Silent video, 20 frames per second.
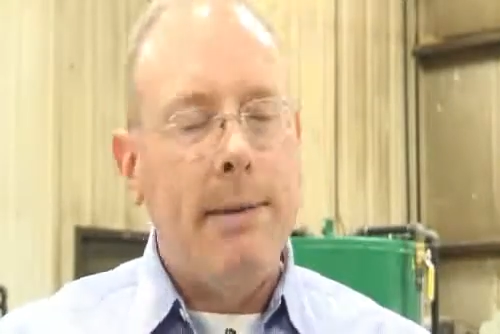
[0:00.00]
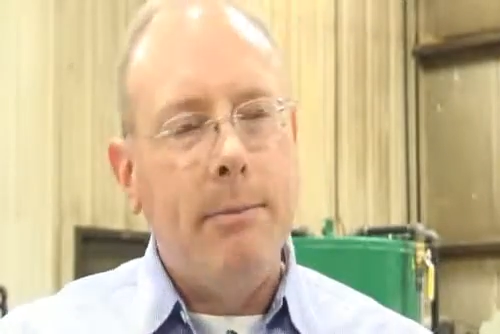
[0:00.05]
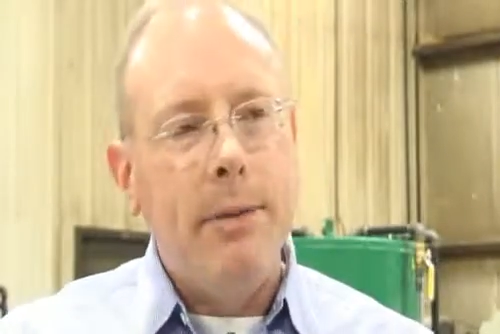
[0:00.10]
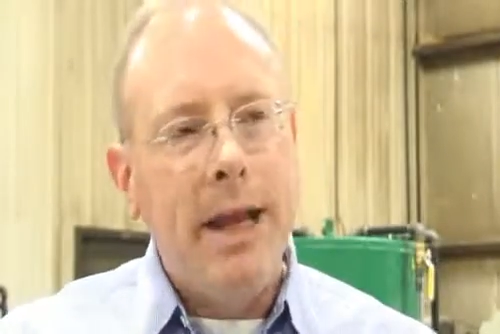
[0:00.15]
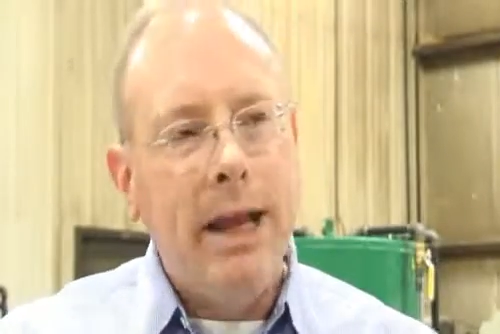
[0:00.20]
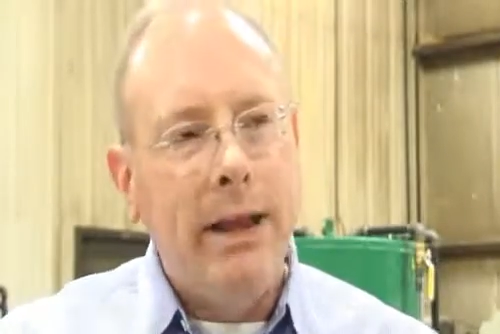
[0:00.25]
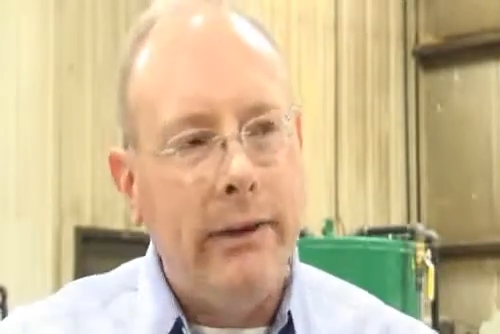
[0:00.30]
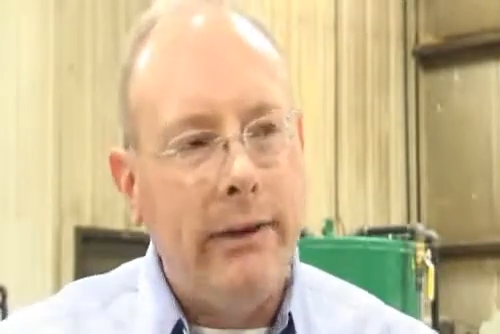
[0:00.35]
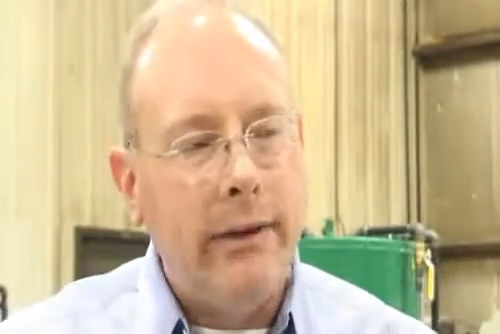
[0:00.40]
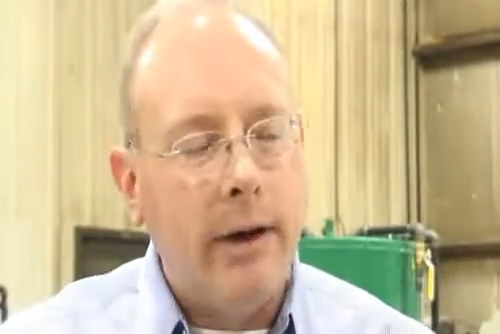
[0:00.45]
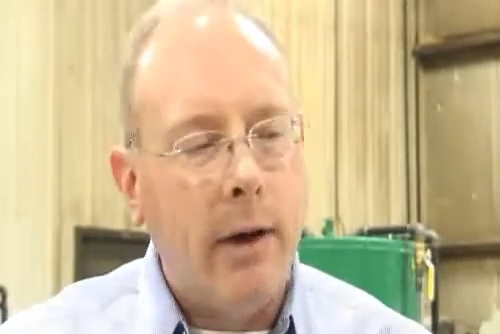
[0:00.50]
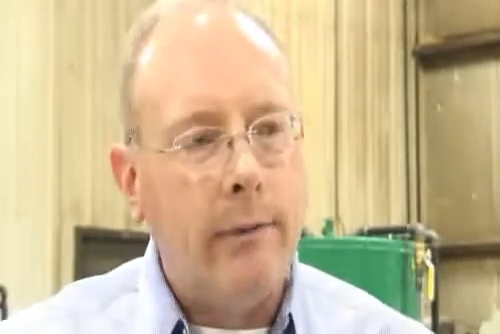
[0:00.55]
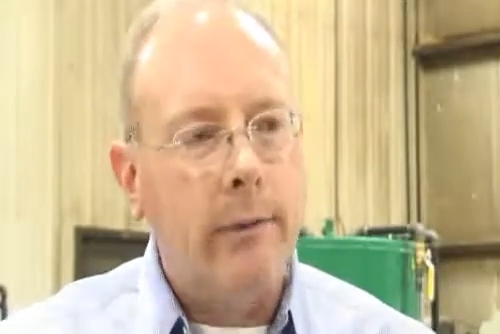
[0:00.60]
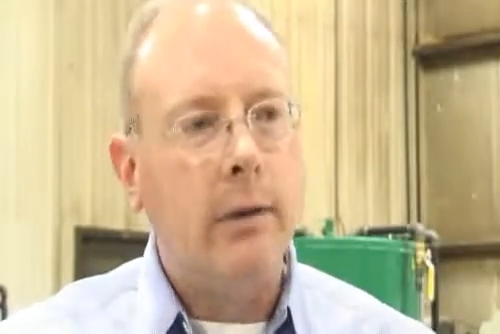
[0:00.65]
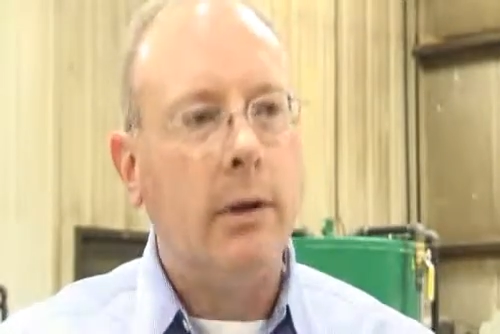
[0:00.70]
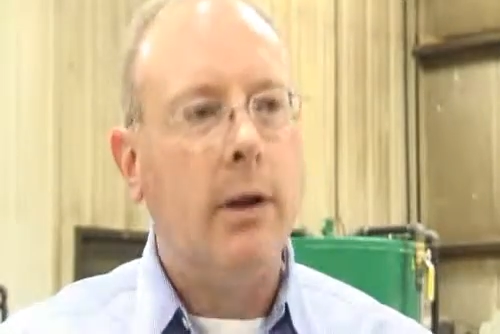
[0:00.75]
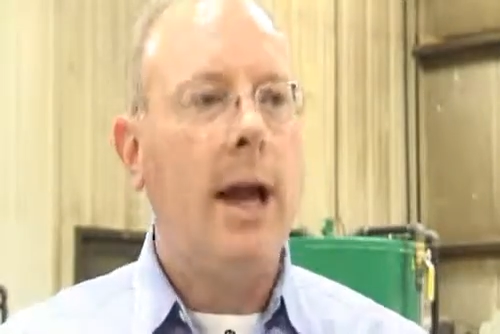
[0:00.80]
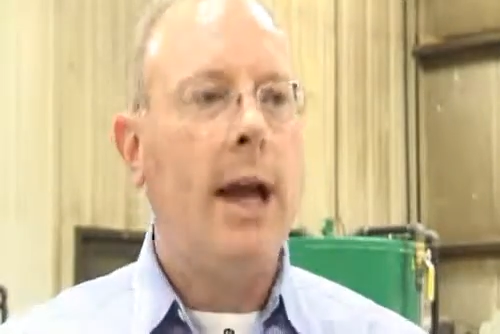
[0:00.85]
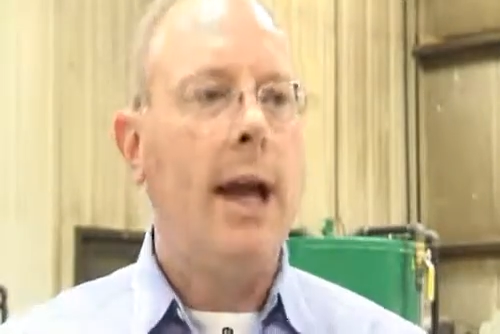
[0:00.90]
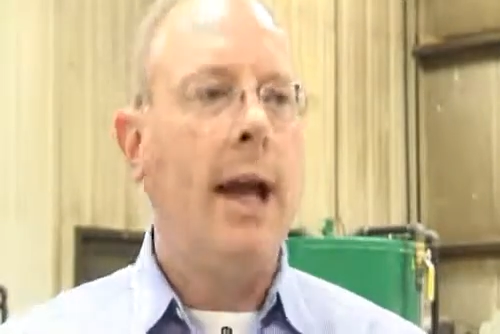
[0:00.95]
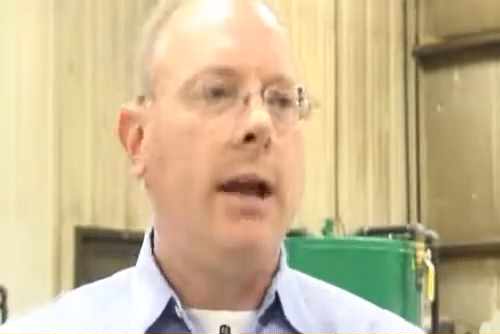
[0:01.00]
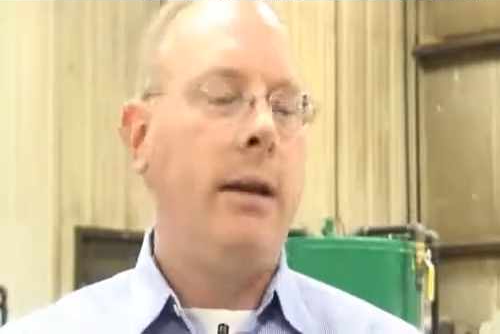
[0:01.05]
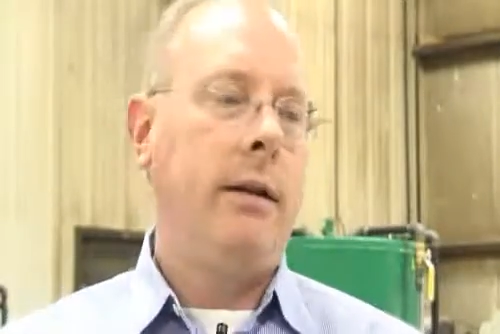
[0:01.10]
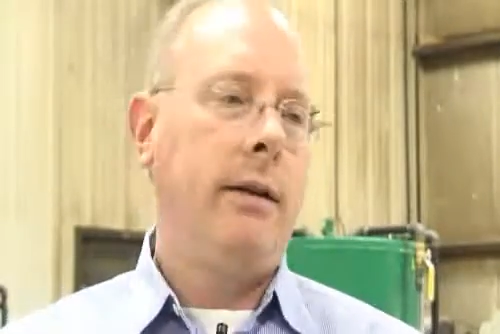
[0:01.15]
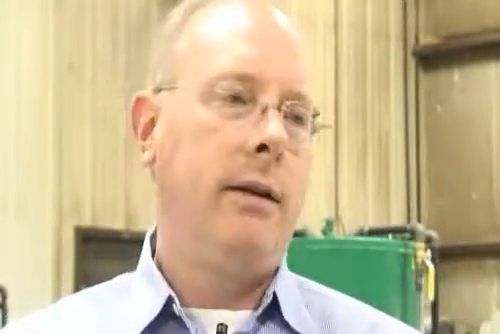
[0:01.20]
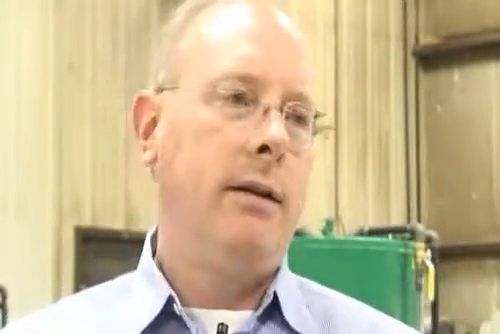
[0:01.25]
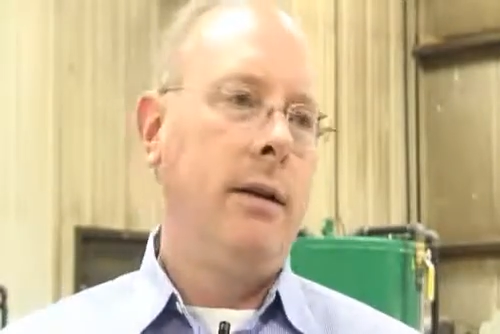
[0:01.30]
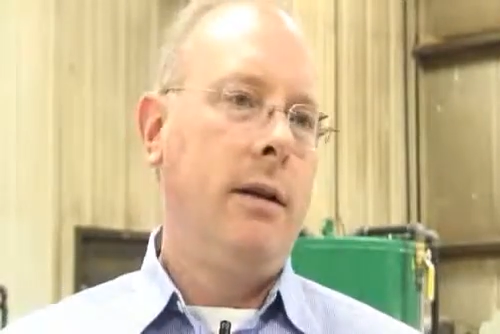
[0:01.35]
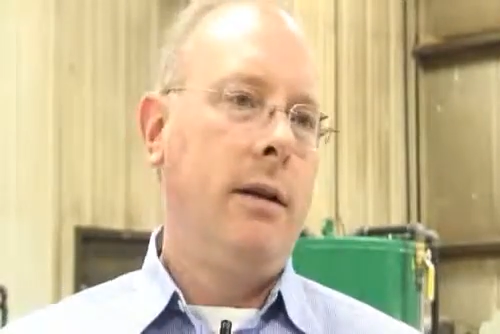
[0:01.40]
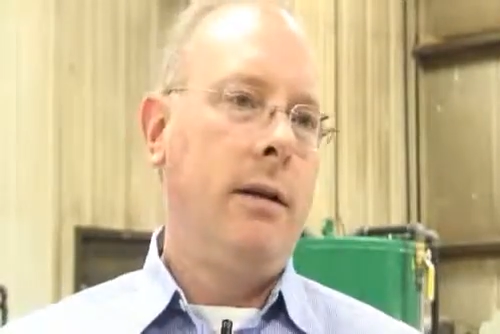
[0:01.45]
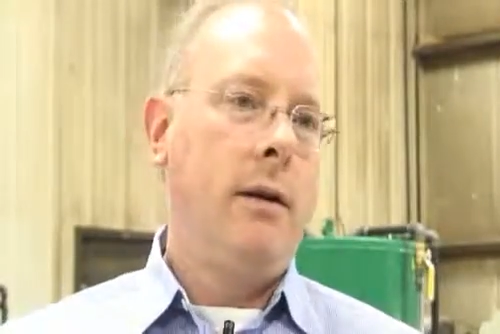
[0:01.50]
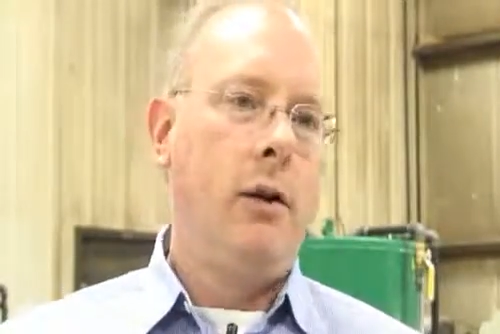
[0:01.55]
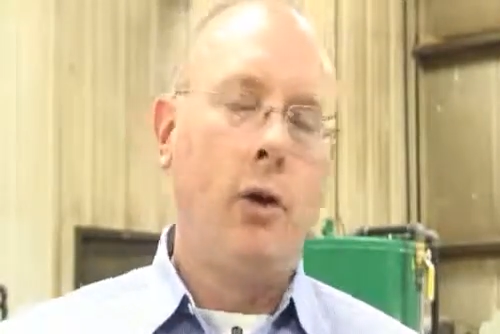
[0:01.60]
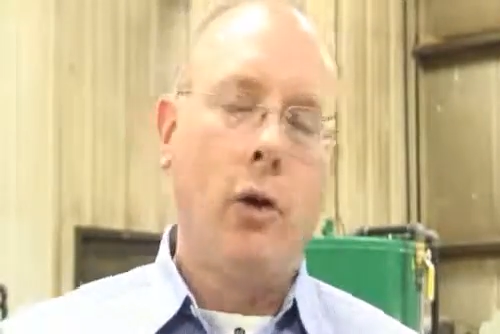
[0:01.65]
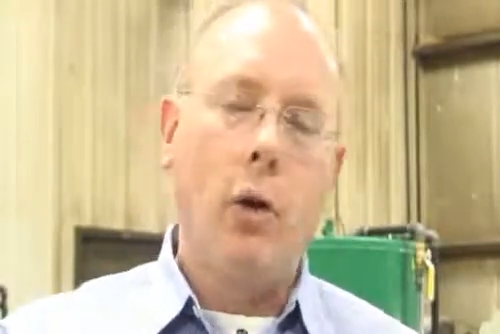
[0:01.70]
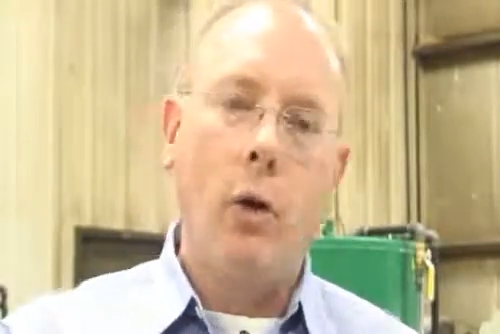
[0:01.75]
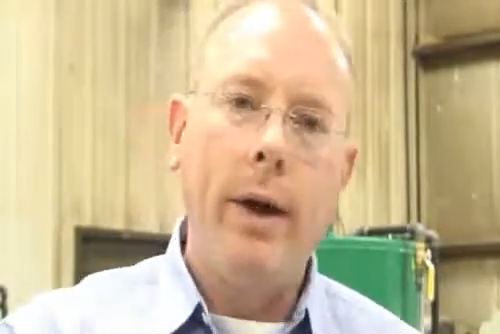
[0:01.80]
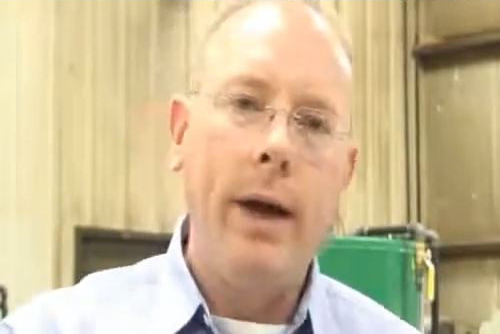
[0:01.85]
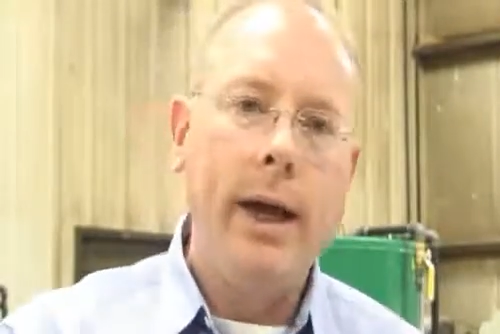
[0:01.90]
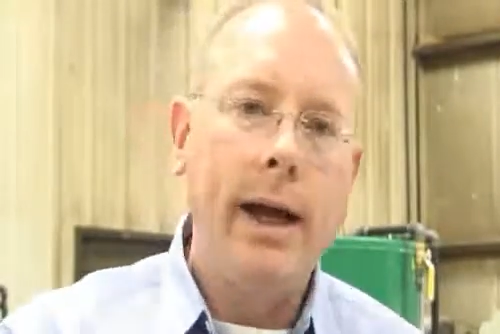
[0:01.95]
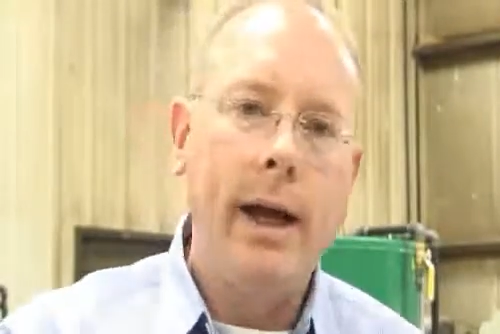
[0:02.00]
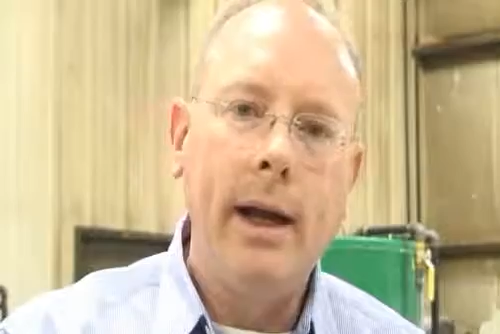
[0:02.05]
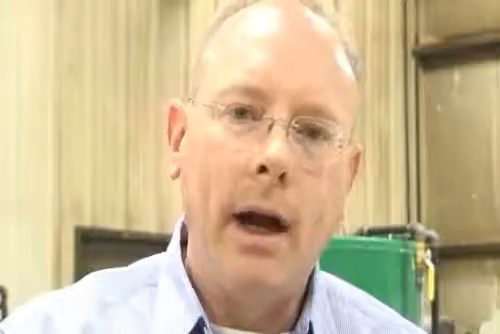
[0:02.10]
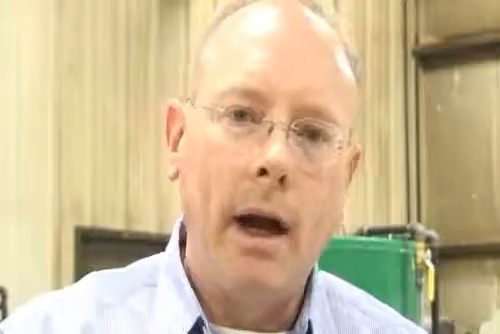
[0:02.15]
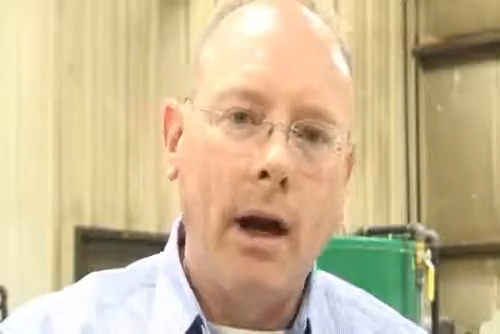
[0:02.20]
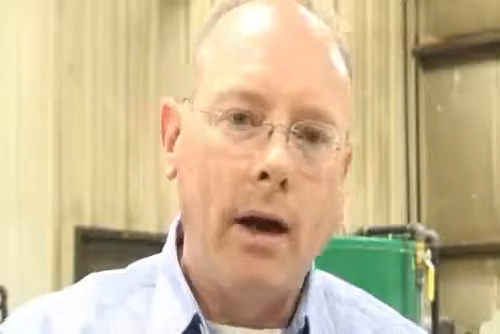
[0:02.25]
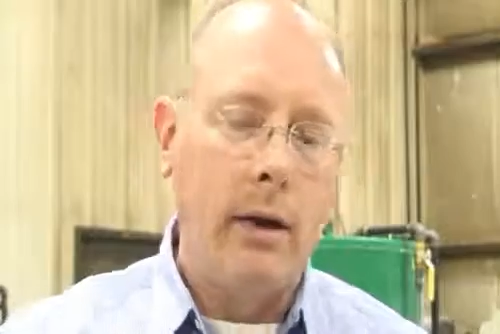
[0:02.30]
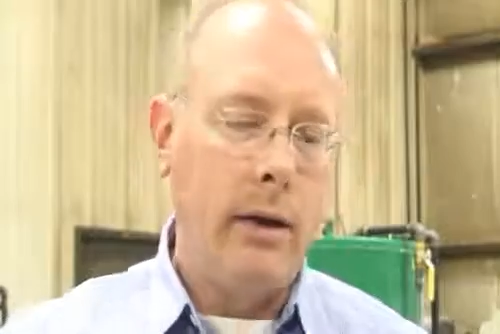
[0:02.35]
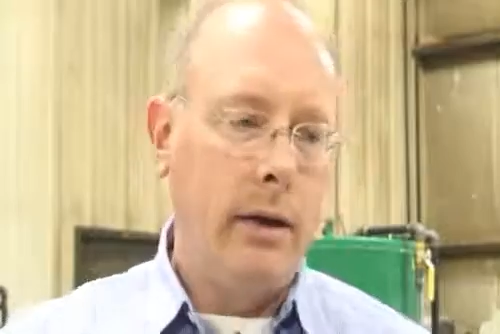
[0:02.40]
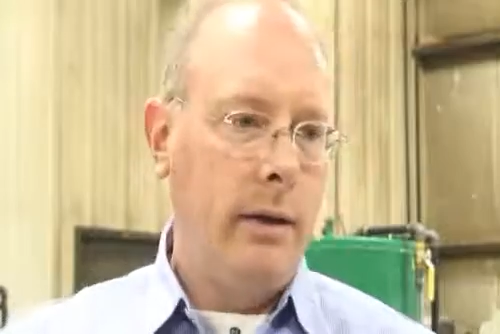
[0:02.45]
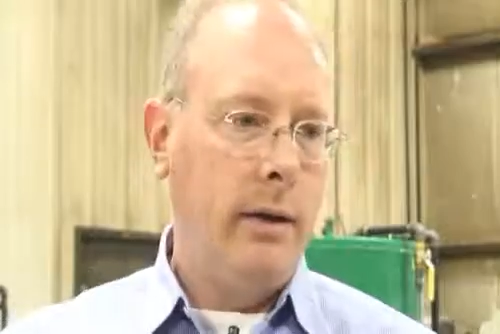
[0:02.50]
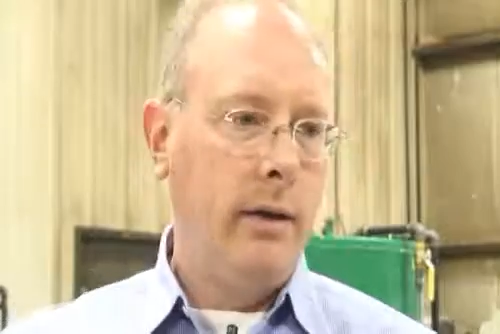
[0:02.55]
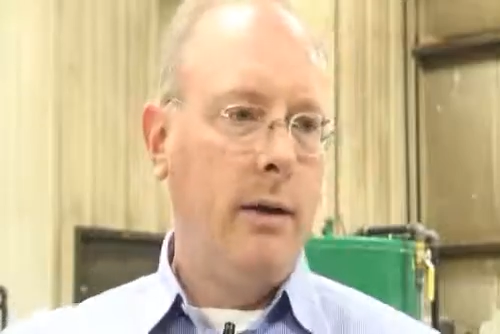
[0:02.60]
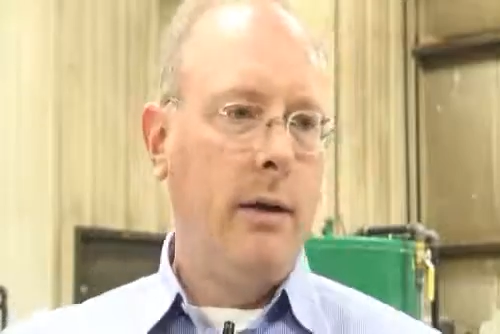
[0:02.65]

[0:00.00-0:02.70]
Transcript: being self-reliant, growing a garden,